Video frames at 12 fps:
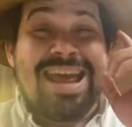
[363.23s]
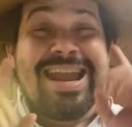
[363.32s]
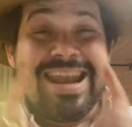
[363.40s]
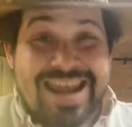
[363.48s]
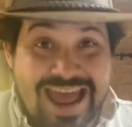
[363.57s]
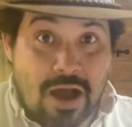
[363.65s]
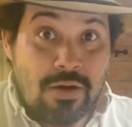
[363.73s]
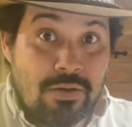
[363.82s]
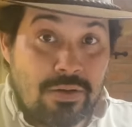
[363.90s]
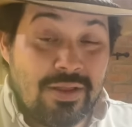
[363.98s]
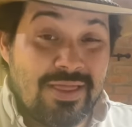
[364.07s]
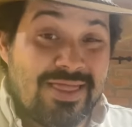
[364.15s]
Now,
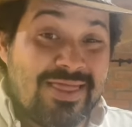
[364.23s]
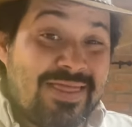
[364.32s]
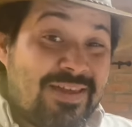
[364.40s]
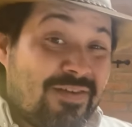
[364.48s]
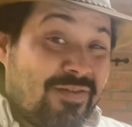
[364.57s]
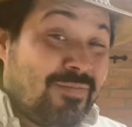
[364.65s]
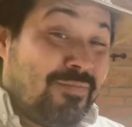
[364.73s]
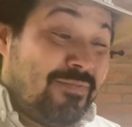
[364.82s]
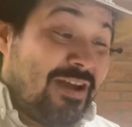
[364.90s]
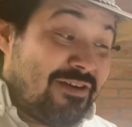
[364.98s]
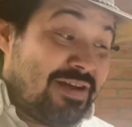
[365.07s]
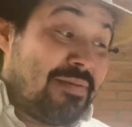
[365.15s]
the
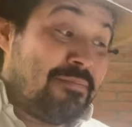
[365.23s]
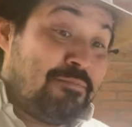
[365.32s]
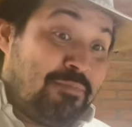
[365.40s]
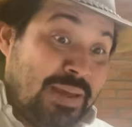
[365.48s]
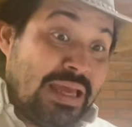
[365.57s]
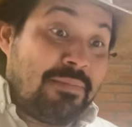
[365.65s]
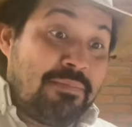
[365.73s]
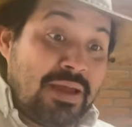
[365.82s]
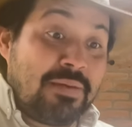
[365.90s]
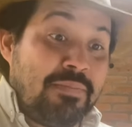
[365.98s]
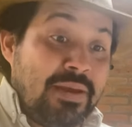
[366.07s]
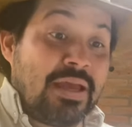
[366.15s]
very
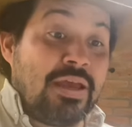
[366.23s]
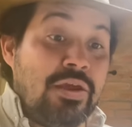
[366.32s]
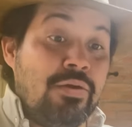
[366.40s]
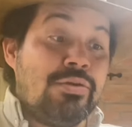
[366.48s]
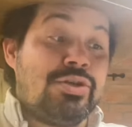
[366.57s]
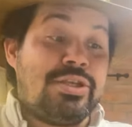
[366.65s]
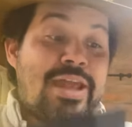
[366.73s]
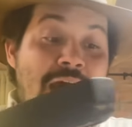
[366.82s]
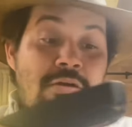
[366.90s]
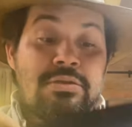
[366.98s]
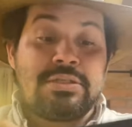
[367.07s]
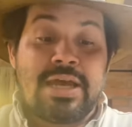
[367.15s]
big huge
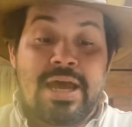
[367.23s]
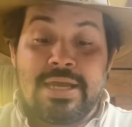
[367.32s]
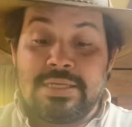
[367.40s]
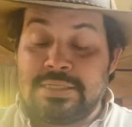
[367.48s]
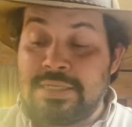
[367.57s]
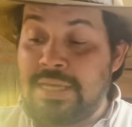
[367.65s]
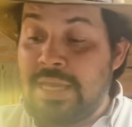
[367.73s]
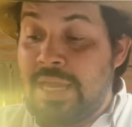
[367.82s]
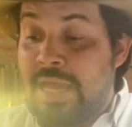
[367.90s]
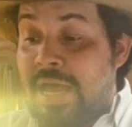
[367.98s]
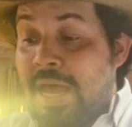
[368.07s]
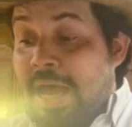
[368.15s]
downsides
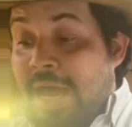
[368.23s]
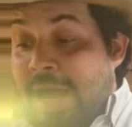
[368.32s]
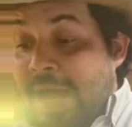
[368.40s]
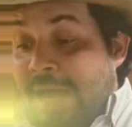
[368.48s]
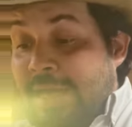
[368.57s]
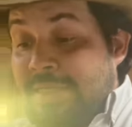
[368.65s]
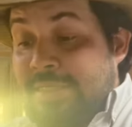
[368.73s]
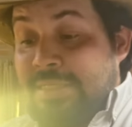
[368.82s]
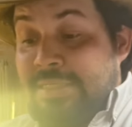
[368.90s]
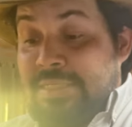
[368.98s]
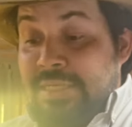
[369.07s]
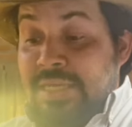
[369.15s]
I
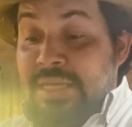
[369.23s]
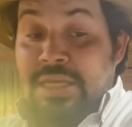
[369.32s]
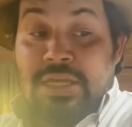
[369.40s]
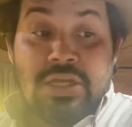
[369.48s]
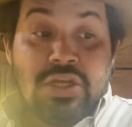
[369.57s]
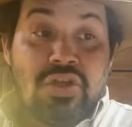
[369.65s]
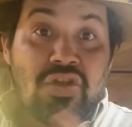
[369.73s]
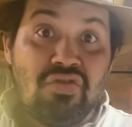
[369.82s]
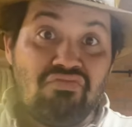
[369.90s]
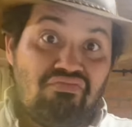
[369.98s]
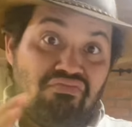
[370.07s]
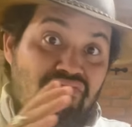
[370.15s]
see
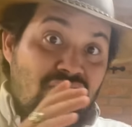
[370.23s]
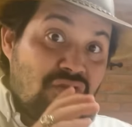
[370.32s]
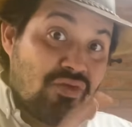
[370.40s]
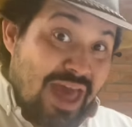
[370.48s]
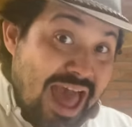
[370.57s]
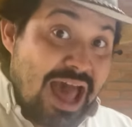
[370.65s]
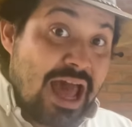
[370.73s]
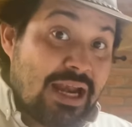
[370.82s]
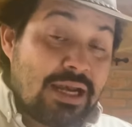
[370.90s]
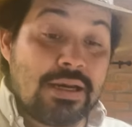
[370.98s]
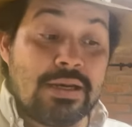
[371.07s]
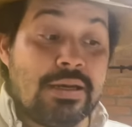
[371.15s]
to that,
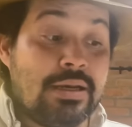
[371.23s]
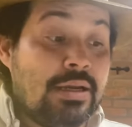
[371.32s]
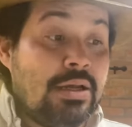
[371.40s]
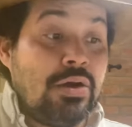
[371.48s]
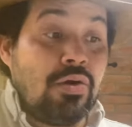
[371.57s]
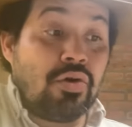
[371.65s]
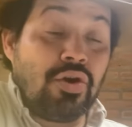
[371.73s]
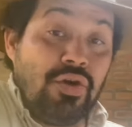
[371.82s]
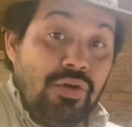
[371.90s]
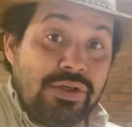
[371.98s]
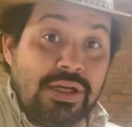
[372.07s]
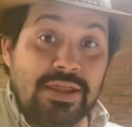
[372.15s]
or
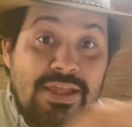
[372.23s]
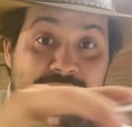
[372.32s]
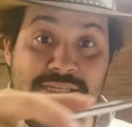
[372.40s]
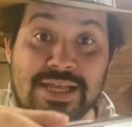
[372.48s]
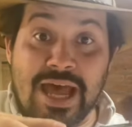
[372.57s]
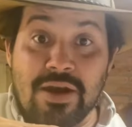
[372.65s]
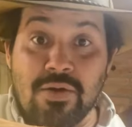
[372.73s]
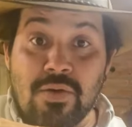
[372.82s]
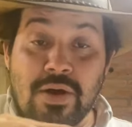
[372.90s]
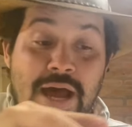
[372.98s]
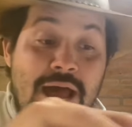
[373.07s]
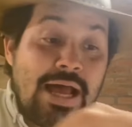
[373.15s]
using this
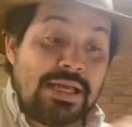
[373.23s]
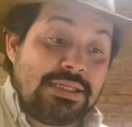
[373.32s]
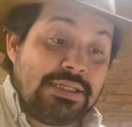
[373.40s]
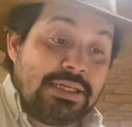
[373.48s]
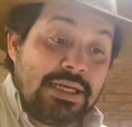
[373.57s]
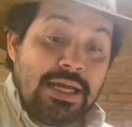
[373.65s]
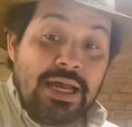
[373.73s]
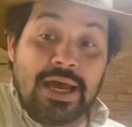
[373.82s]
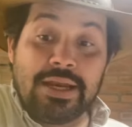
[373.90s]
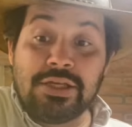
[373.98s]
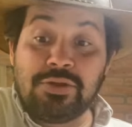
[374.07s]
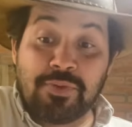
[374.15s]
nano as
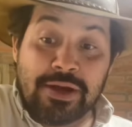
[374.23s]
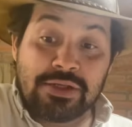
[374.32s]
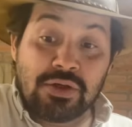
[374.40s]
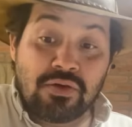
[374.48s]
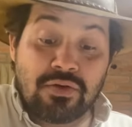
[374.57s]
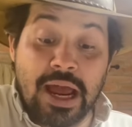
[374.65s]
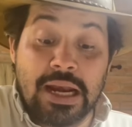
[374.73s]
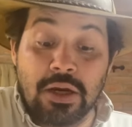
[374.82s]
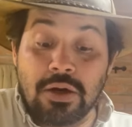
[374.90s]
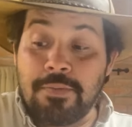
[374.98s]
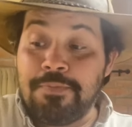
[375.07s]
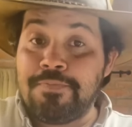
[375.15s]
an espresso
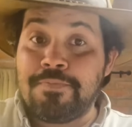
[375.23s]
grinder,